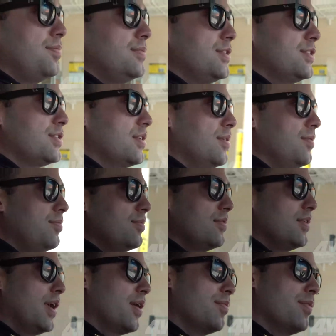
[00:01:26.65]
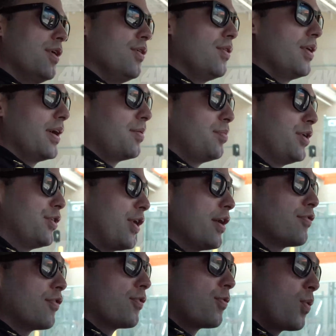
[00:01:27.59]
just to let them know, like, be
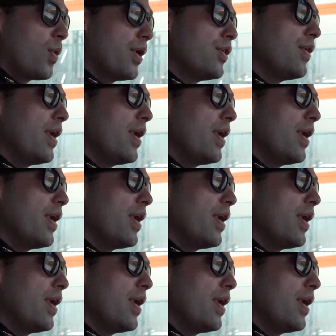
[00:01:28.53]
grateful for what